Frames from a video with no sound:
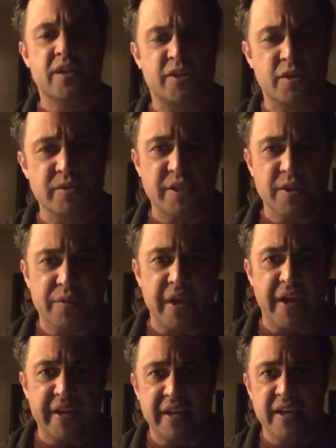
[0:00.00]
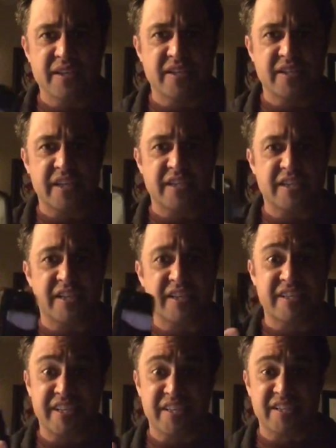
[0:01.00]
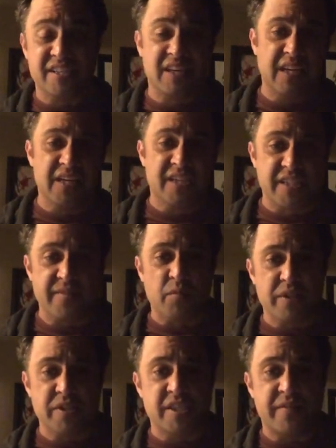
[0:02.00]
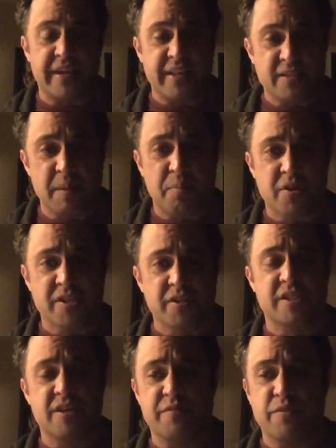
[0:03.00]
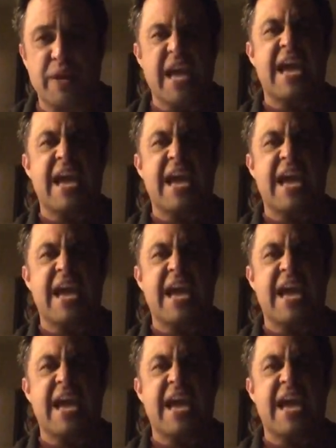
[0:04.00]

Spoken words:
209-666-7178. That's my personal cell phone.